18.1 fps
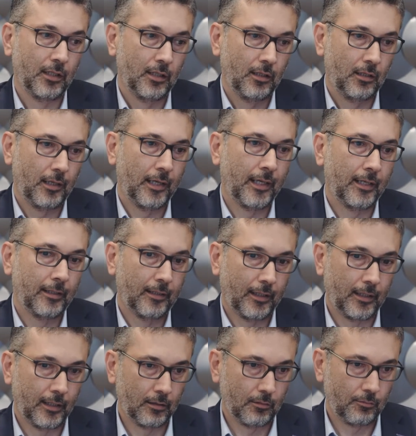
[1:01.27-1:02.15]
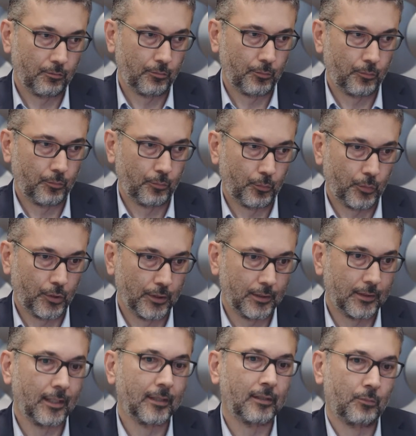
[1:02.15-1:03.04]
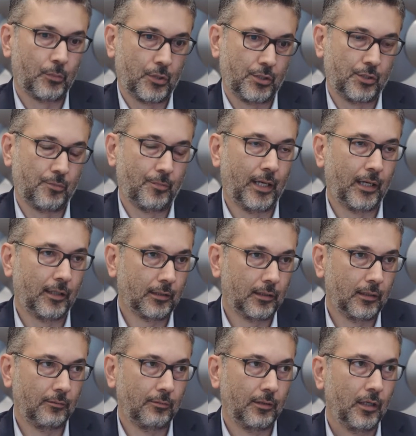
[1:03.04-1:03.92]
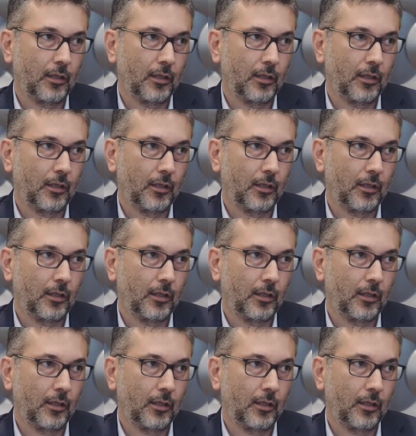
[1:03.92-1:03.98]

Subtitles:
In this video, the third of a three-part series,